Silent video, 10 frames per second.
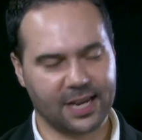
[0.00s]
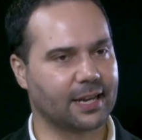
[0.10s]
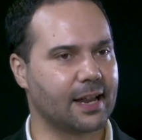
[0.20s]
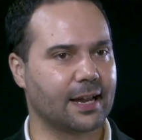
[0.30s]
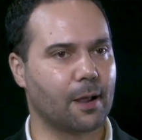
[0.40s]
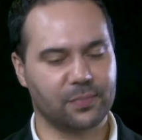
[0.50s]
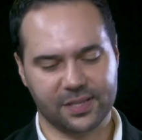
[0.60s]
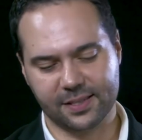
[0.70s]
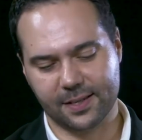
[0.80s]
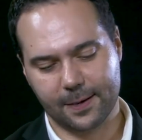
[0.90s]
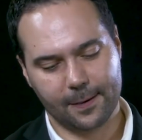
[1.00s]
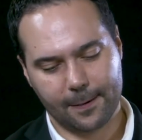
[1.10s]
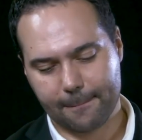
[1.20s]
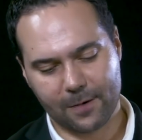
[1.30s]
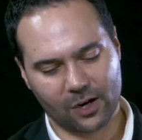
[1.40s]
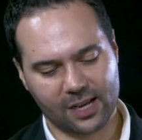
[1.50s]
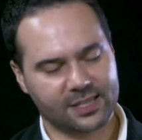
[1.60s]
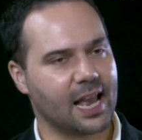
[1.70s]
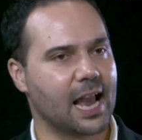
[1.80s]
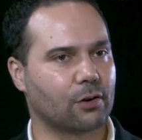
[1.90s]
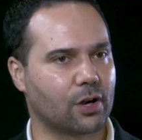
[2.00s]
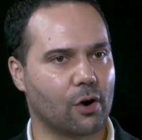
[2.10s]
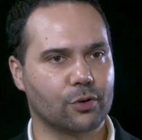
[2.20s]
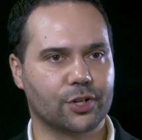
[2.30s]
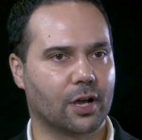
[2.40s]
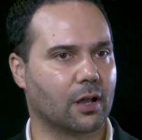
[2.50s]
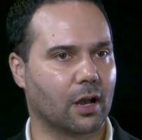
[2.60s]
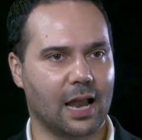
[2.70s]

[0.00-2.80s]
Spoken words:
It encompasses, like I said, agriculture,